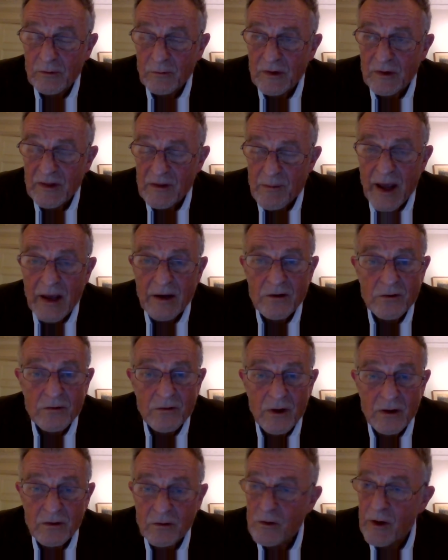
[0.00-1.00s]
the man
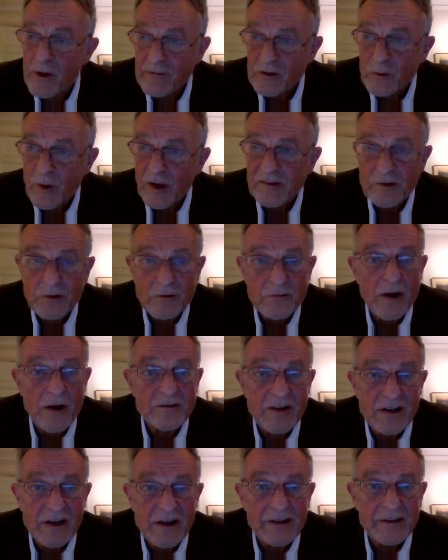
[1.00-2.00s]
whoever it was who wrote
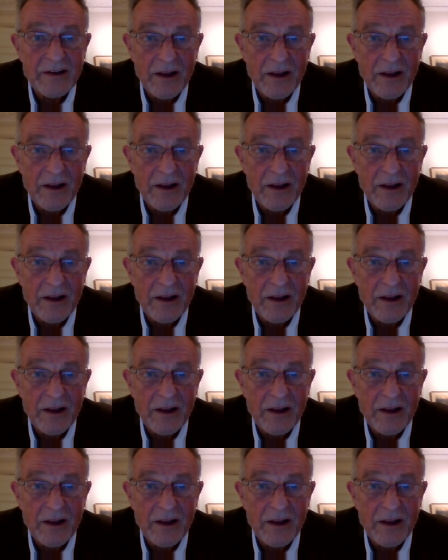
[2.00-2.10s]
in like that.